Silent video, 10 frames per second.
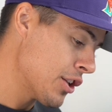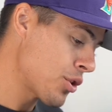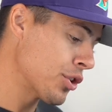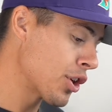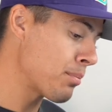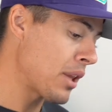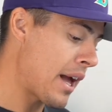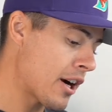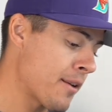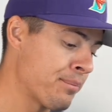So your
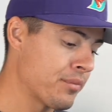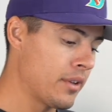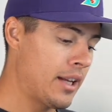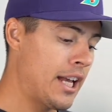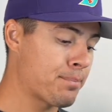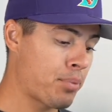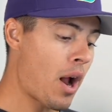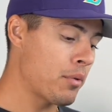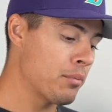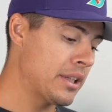player is
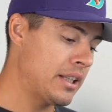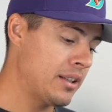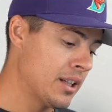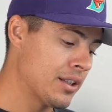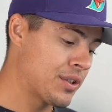probably